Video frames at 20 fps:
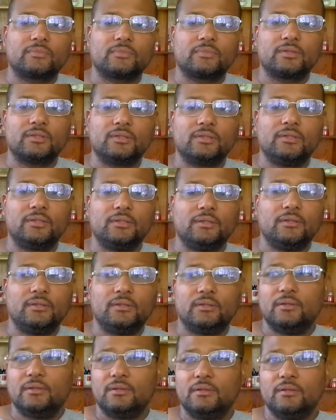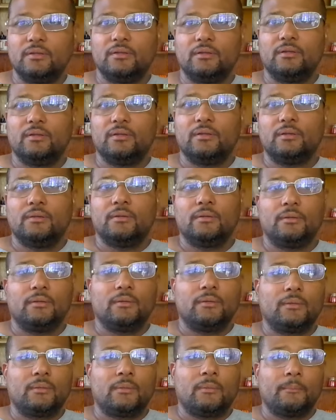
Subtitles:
Nothing is said.